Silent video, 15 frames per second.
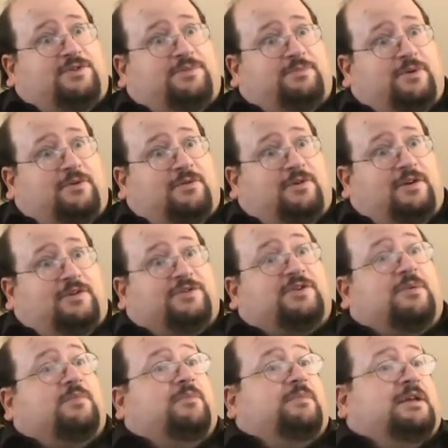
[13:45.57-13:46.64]
spoke at
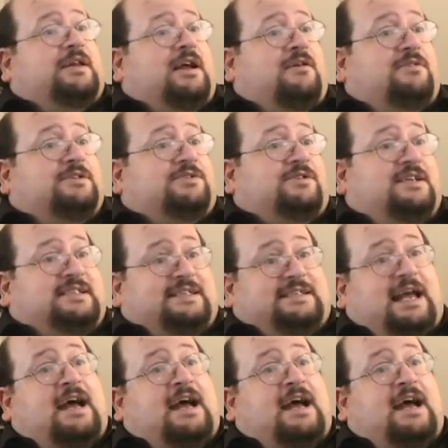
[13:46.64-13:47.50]
some of McGowan's classes